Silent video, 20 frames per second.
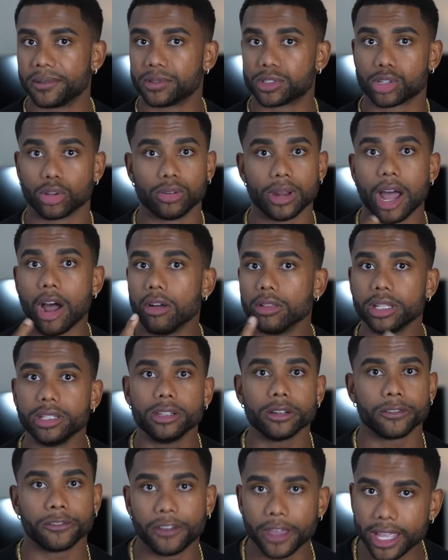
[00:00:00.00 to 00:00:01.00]
So not only
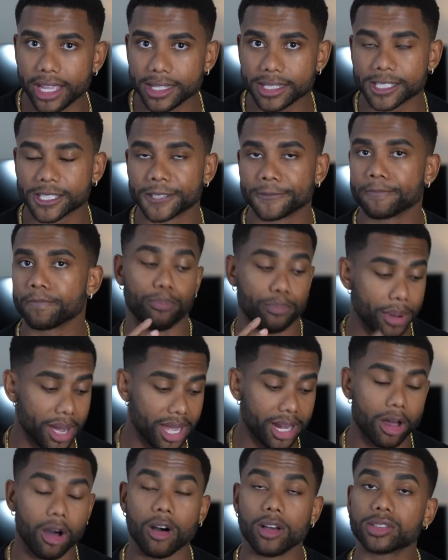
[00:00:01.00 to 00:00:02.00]
your face,
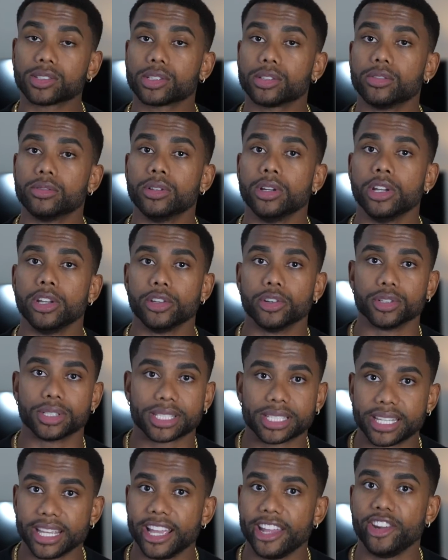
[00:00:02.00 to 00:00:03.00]
but also your
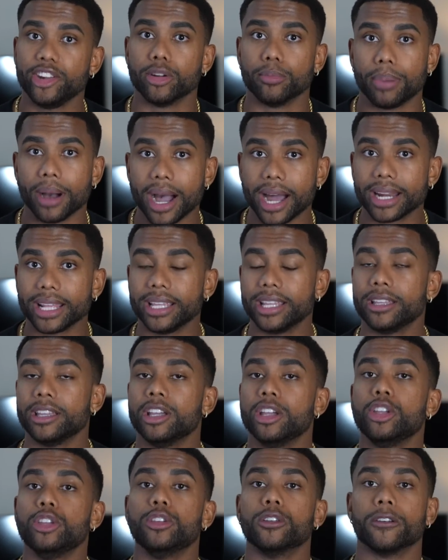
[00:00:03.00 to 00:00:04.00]
skin, your body,
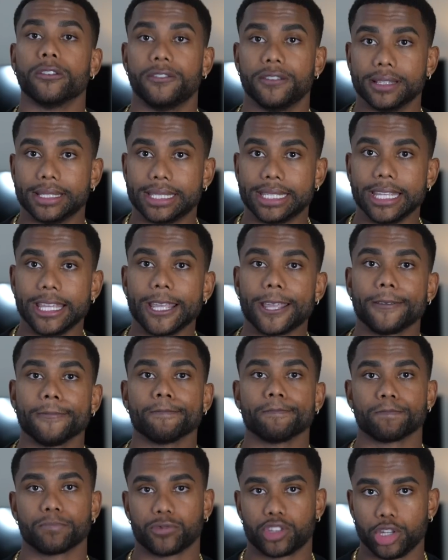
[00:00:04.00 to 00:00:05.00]
your physique
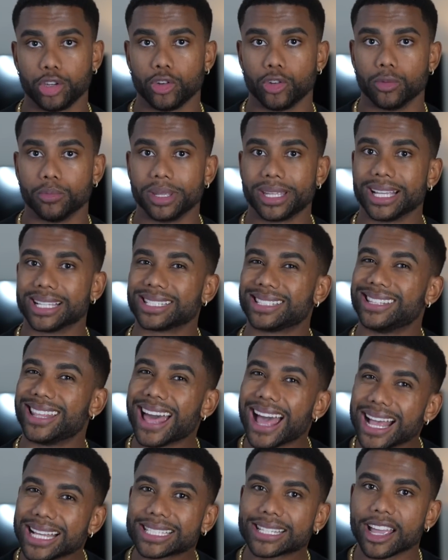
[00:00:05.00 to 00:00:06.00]
too, because
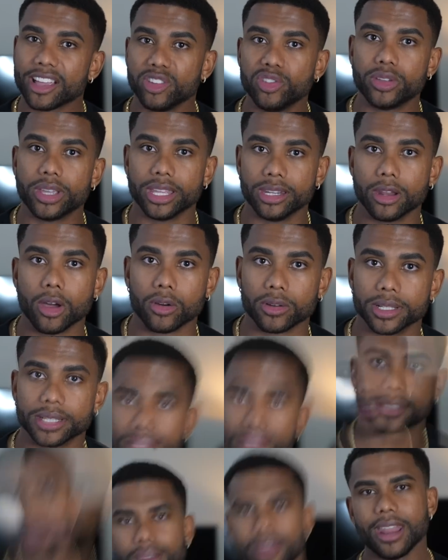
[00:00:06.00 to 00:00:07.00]
that's how you get
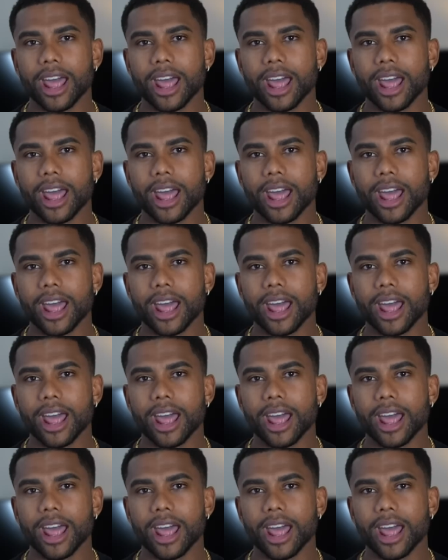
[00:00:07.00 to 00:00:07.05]
noticed.